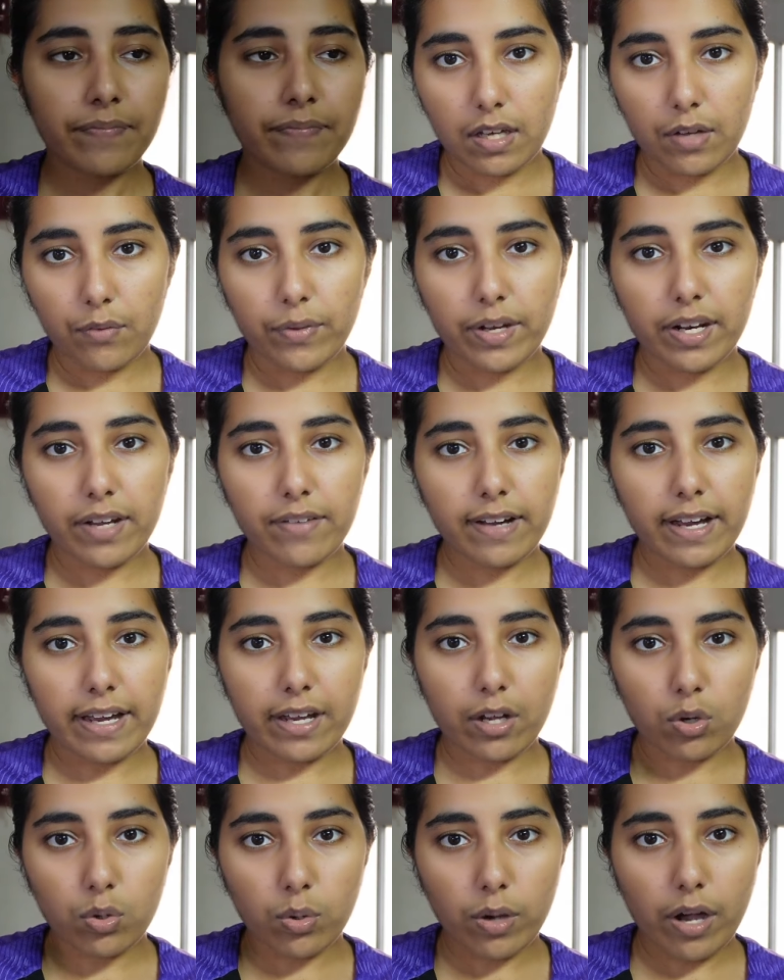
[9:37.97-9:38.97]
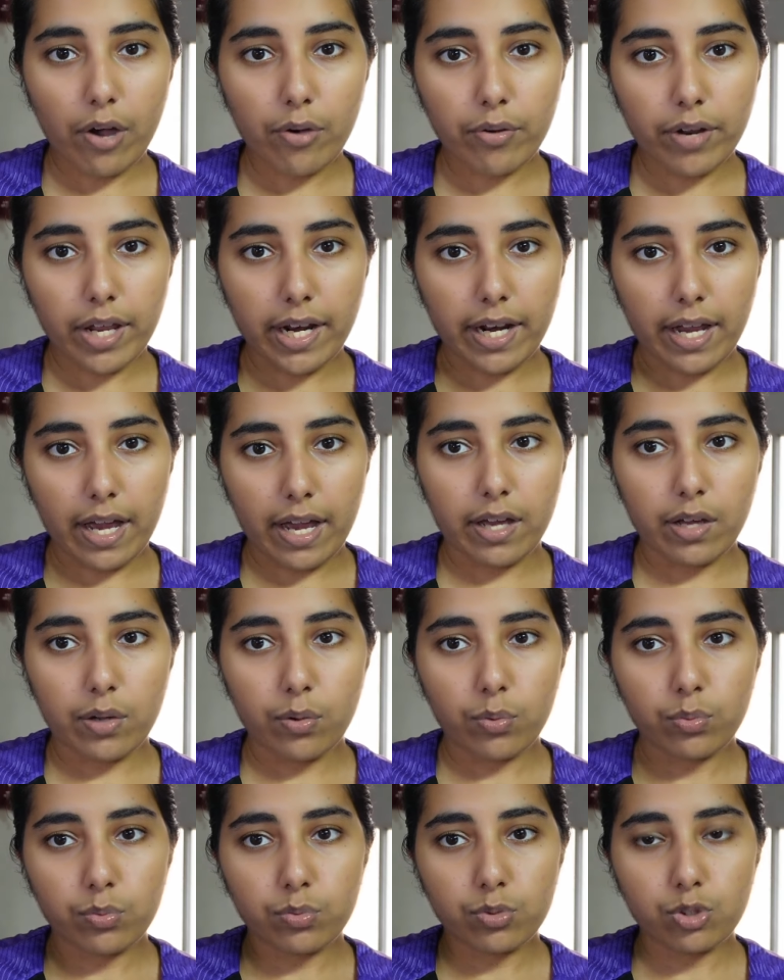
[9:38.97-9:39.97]
And whenever I go out and
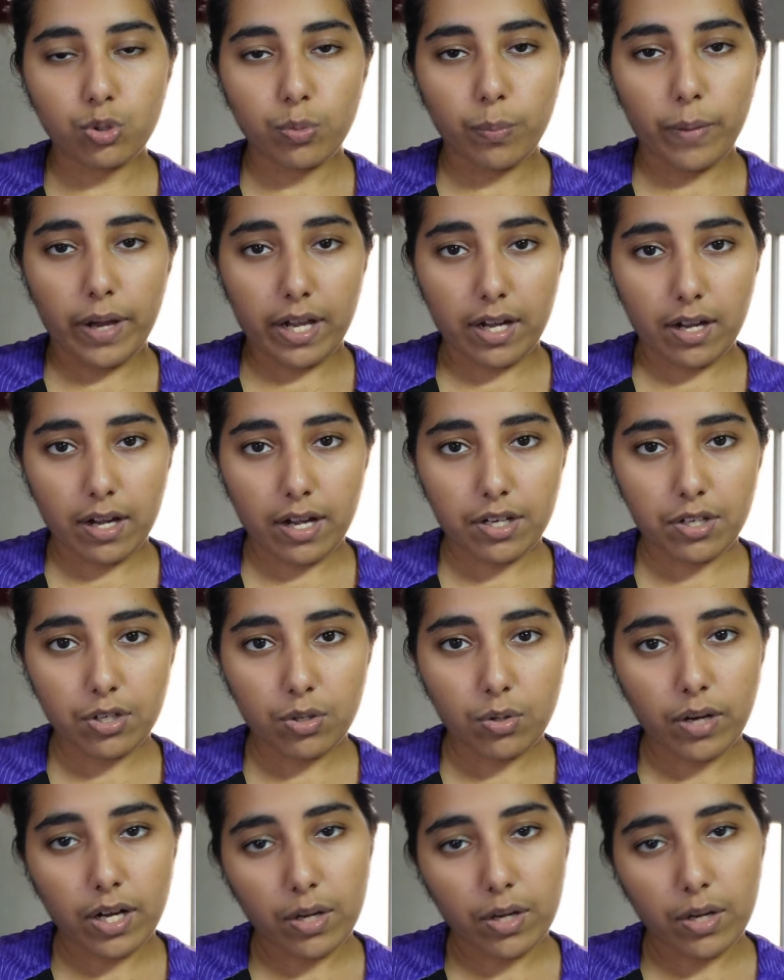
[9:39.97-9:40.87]
I do my cardio,